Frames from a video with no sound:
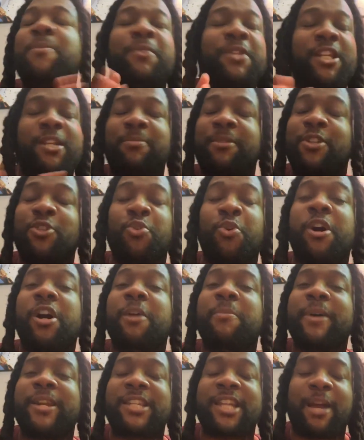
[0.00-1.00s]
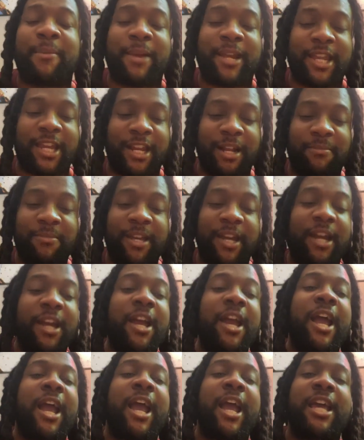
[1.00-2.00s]
People need to be drunk by the time I get up
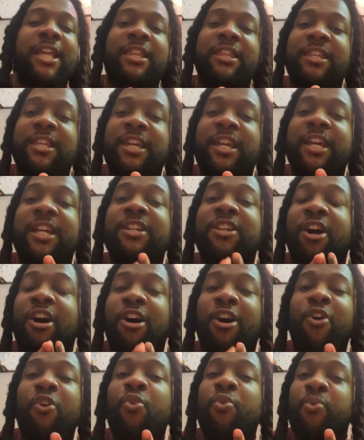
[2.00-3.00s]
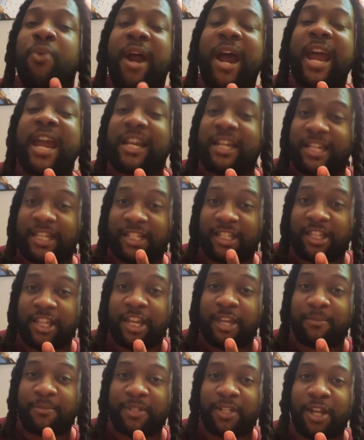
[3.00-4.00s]
there, and then the O'Reilly's
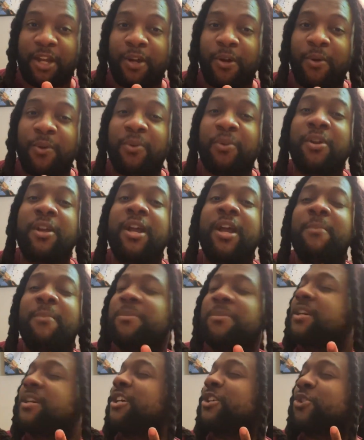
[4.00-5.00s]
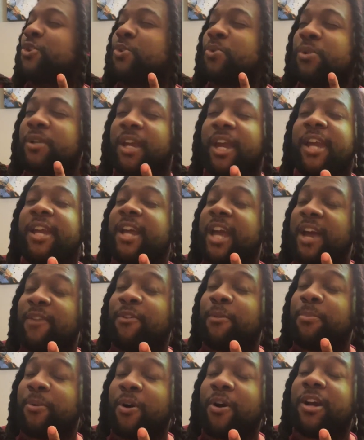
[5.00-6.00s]
theme song because you can't
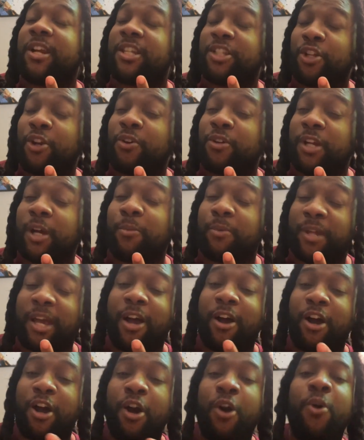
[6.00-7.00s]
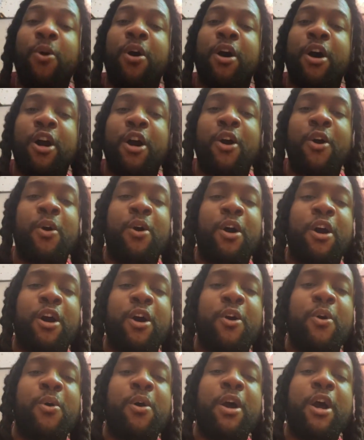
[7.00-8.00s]
have a party turn up without oh oh
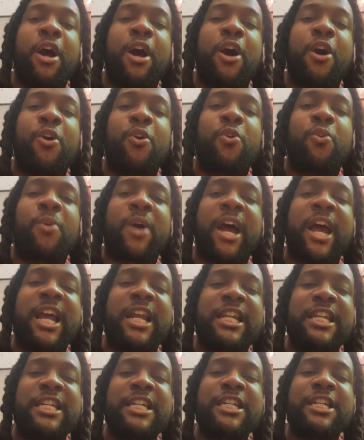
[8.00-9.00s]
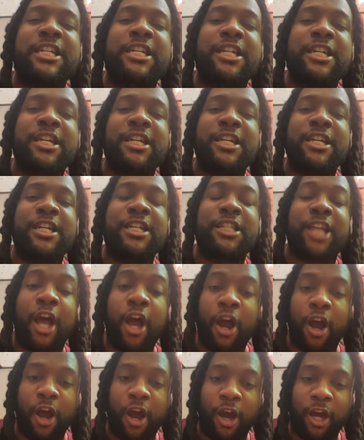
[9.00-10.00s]
oh
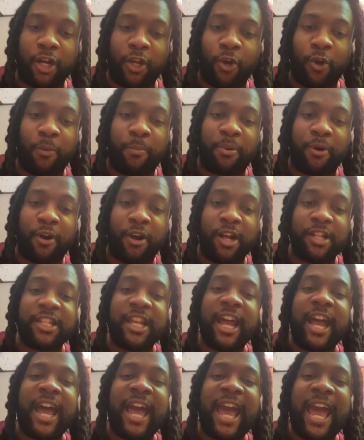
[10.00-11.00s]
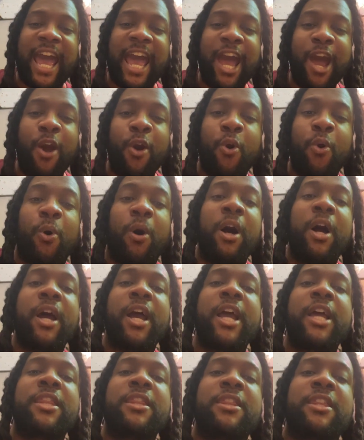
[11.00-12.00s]
O'Reilly's auto parts. Ow!
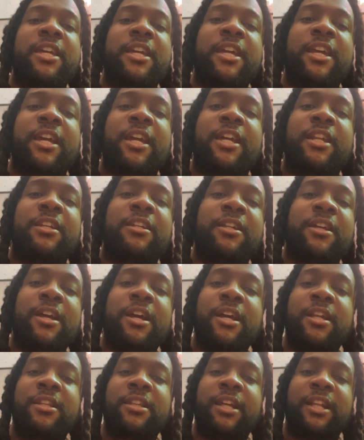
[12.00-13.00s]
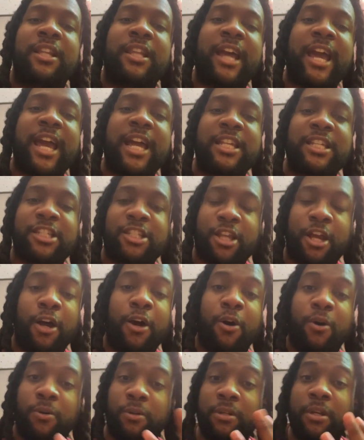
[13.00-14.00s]
And then the last
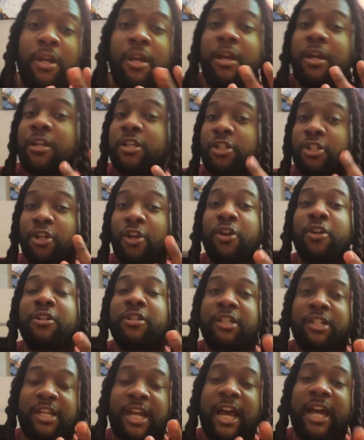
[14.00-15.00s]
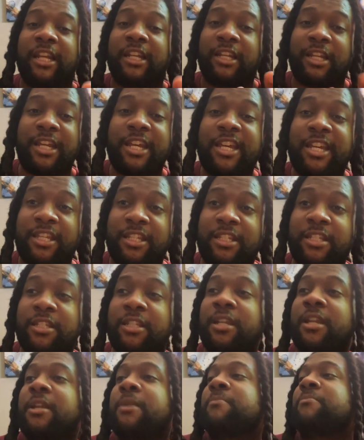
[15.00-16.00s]
song certainly not
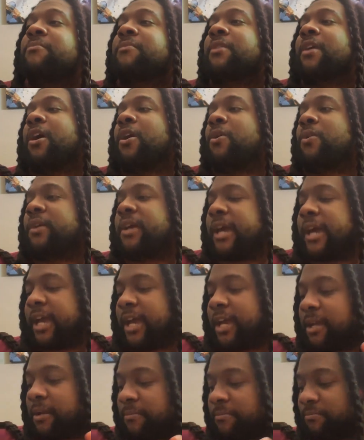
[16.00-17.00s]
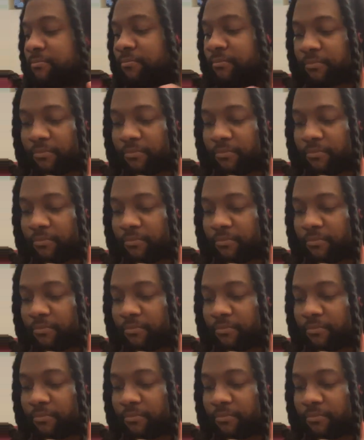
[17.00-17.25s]
least, okay,